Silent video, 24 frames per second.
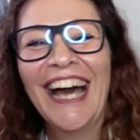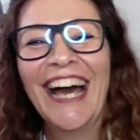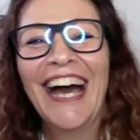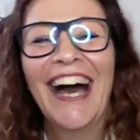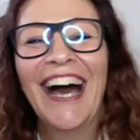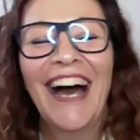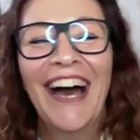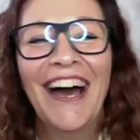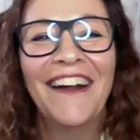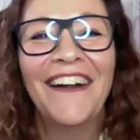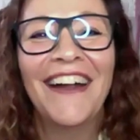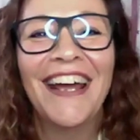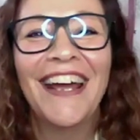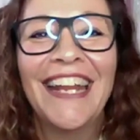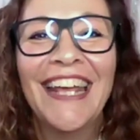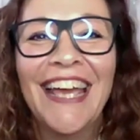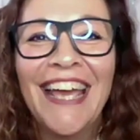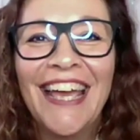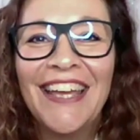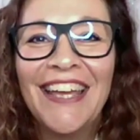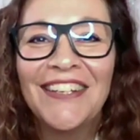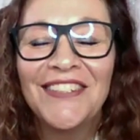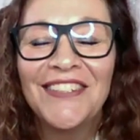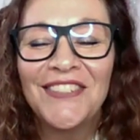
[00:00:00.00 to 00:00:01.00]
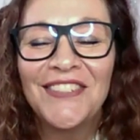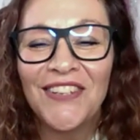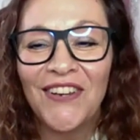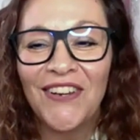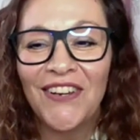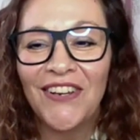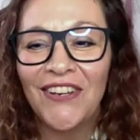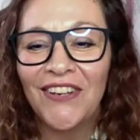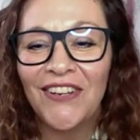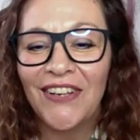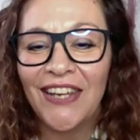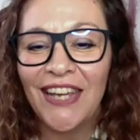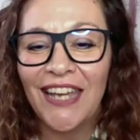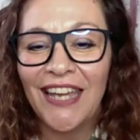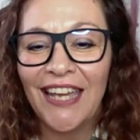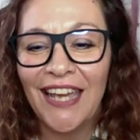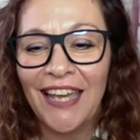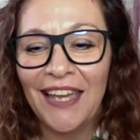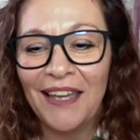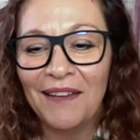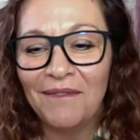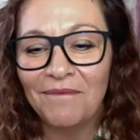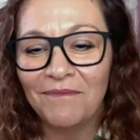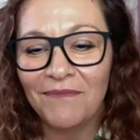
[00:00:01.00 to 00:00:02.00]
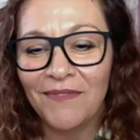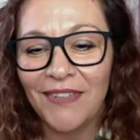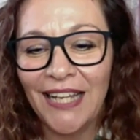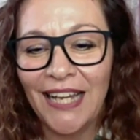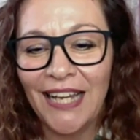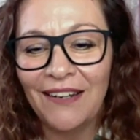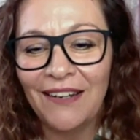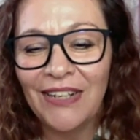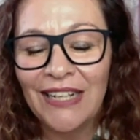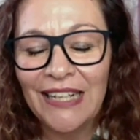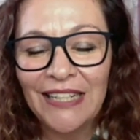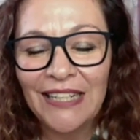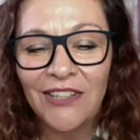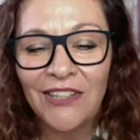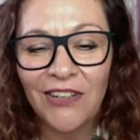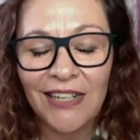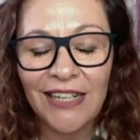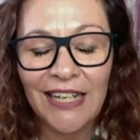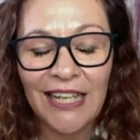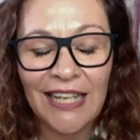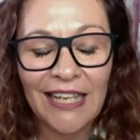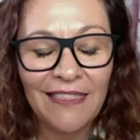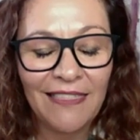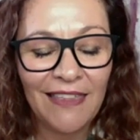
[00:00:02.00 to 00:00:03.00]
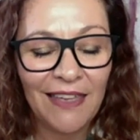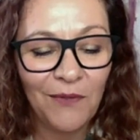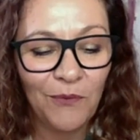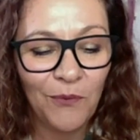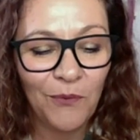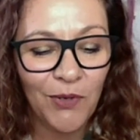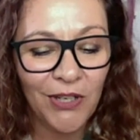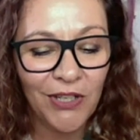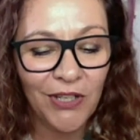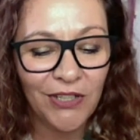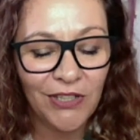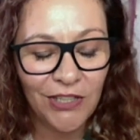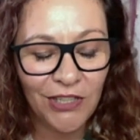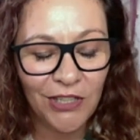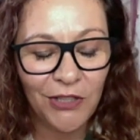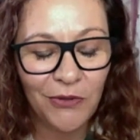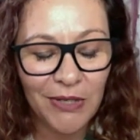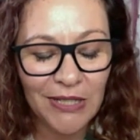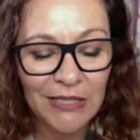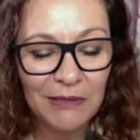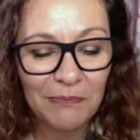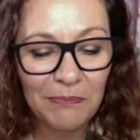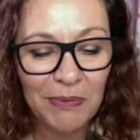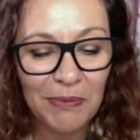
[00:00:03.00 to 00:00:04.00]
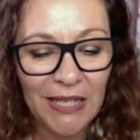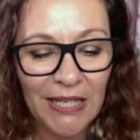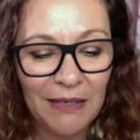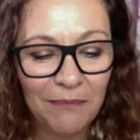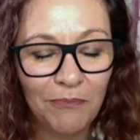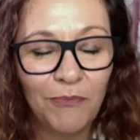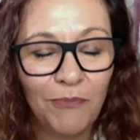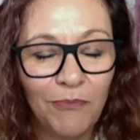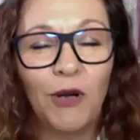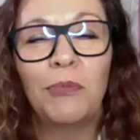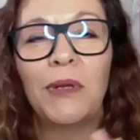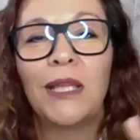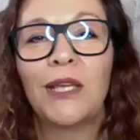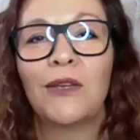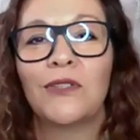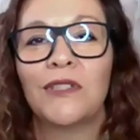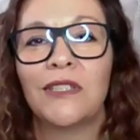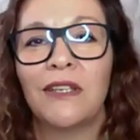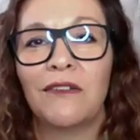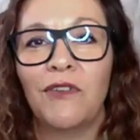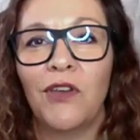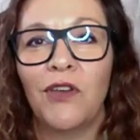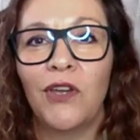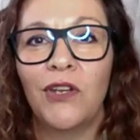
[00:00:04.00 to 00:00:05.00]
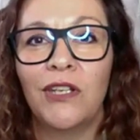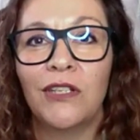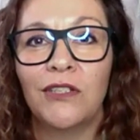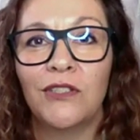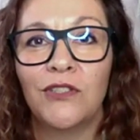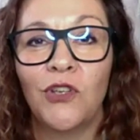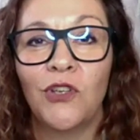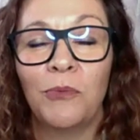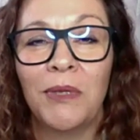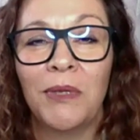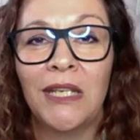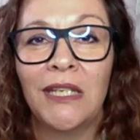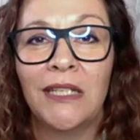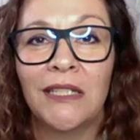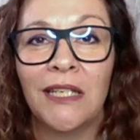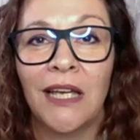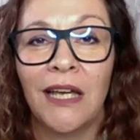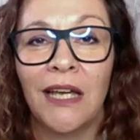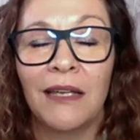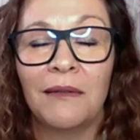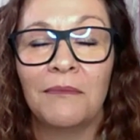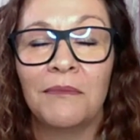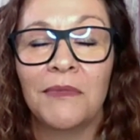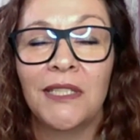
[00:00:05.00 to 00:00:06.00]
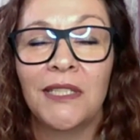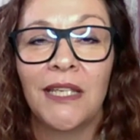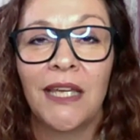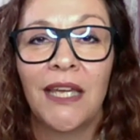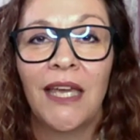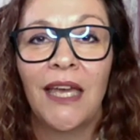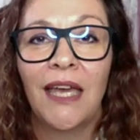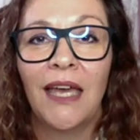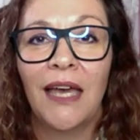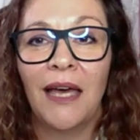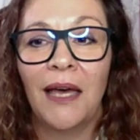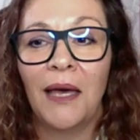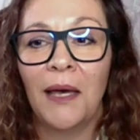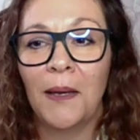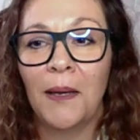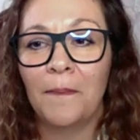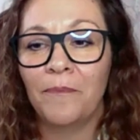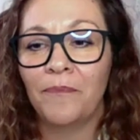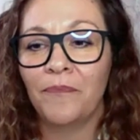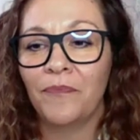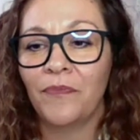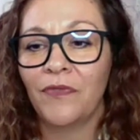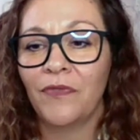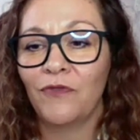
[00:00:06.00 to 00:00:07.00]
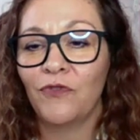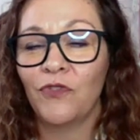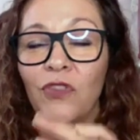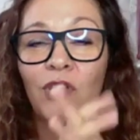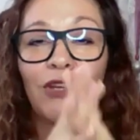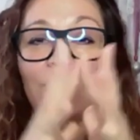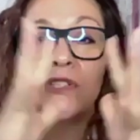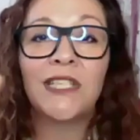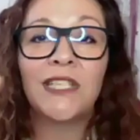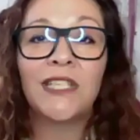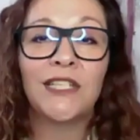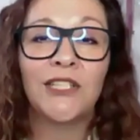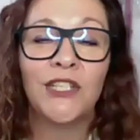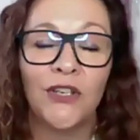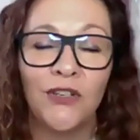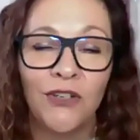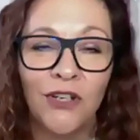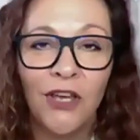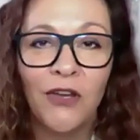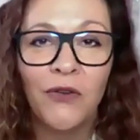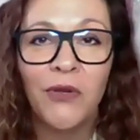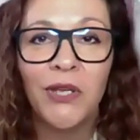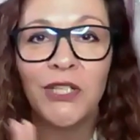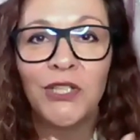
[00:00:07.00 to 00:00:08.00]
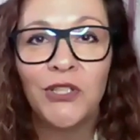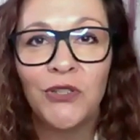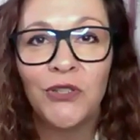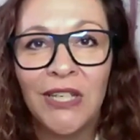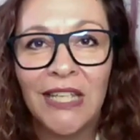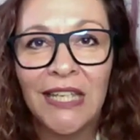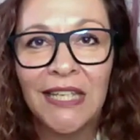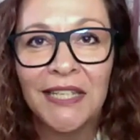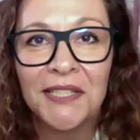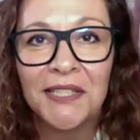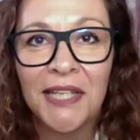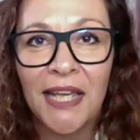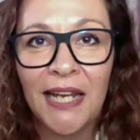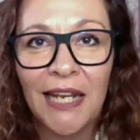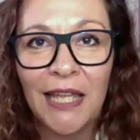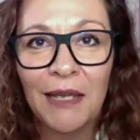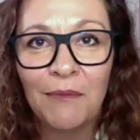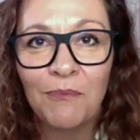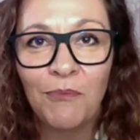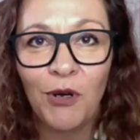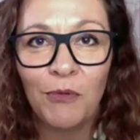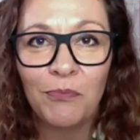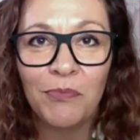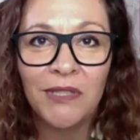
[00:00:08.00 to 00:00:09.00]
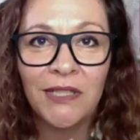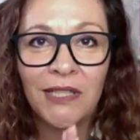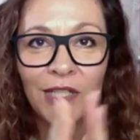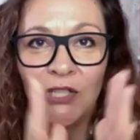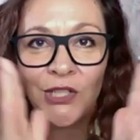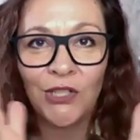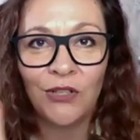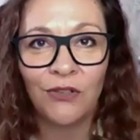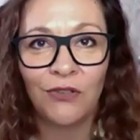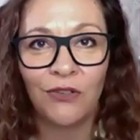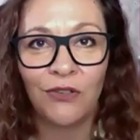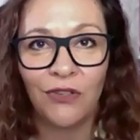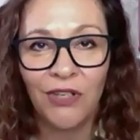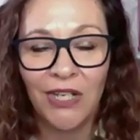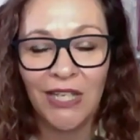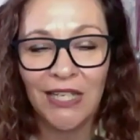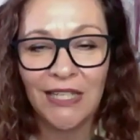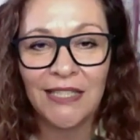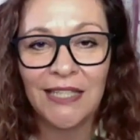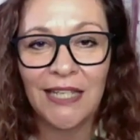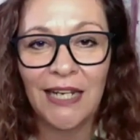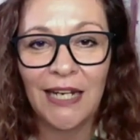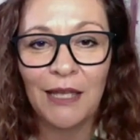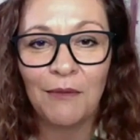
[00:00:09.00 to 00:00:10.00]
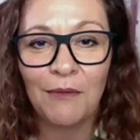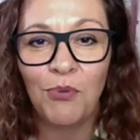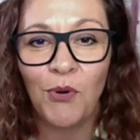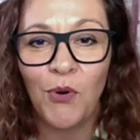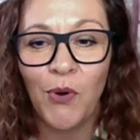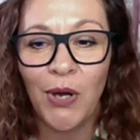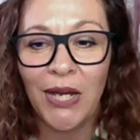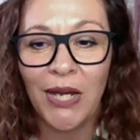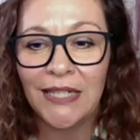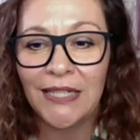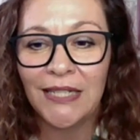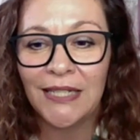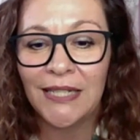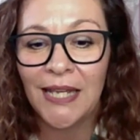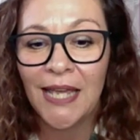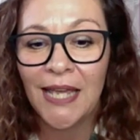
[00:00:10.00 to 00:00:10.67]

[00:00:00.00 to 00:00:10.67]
All right. So I really don't like that word USP, probably because I've heard it so many times. Those that don't know it, unique selling proposition and unique selling point.